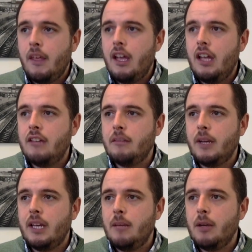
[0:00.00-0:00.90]
Is my
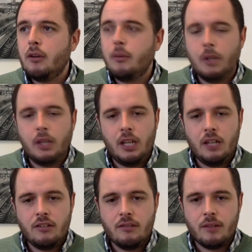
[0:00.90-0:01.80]
email
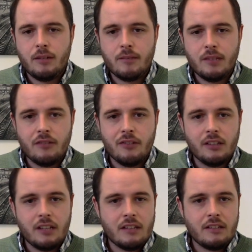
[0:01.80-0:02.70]
communication when I'm delivering
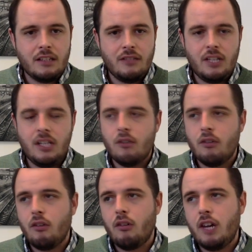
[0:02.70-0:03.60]
that CV
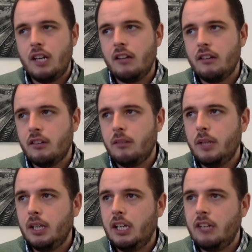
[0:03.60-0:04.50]
or any other
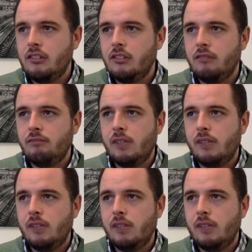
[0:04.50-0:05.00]
communication,